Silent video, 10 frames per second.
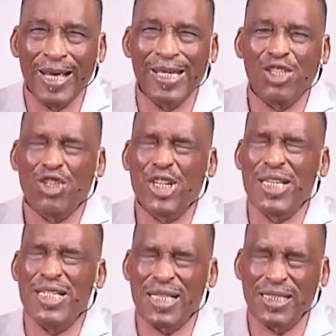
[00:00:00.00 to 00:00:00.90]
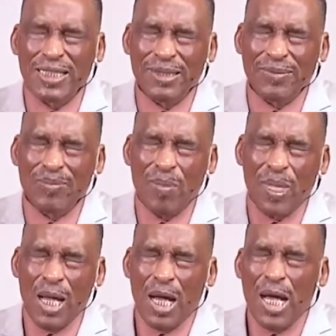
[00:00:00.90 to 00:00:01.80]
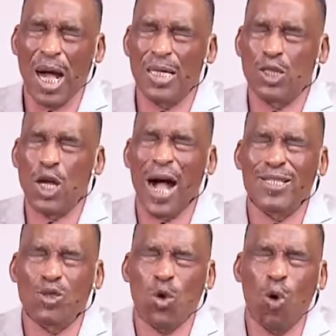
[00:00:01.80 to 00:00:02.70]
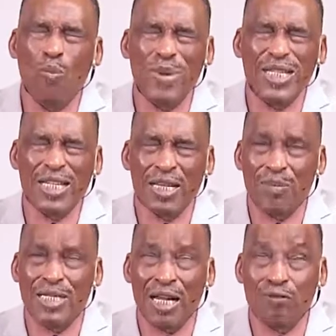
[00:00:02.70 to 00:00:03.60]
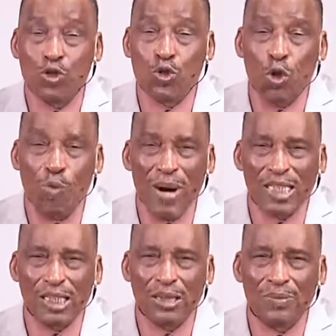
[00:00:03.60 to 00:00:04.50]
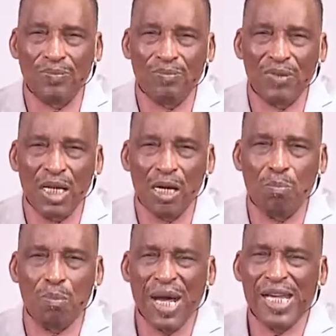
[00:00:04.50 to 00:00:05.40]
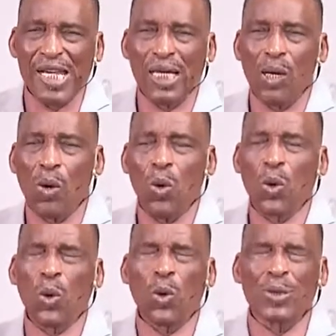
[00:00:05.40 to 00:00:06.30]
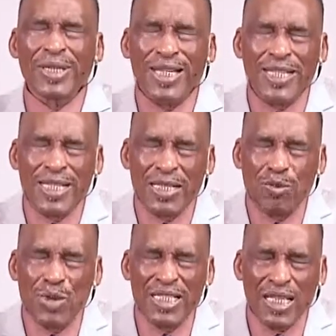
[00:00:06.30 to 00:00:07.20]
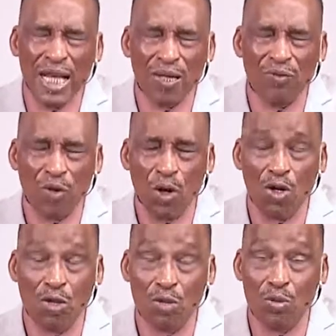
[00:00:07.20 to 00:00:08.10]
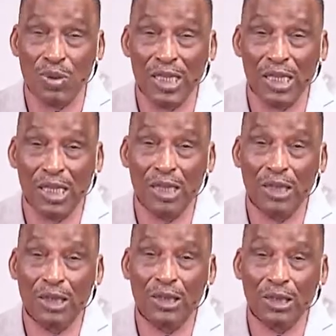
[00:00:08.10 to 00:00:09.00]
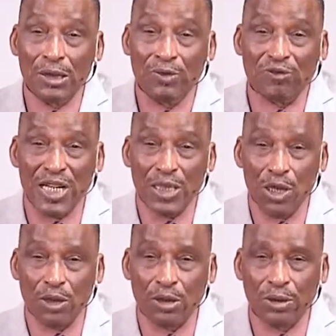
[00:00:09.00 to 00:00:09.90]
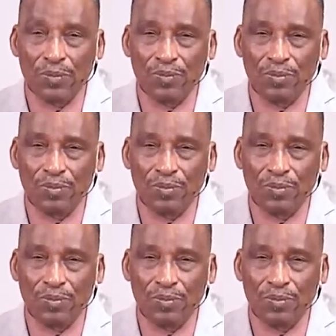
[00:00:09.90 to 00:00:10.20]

and Jesus has committed himself so much in paying all that it will take for us to be vessels